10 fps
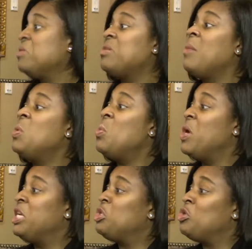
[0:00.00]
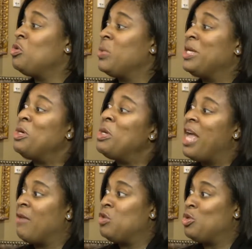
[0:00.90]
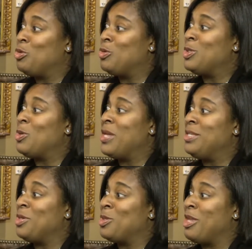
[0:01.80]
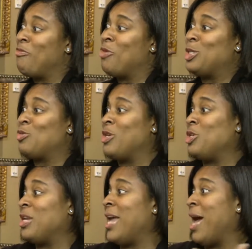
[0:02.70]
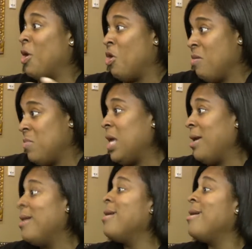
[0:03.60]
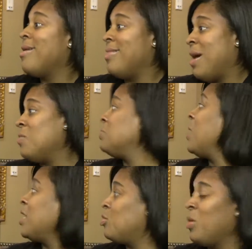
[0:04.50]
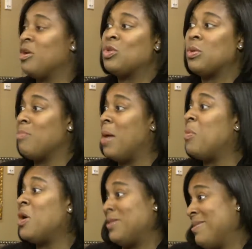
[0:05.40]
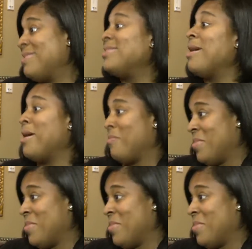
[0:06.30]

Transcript: Some who wanted children and couldn't have children, so they took that frustration out on me. That was my experience with my boss at the time.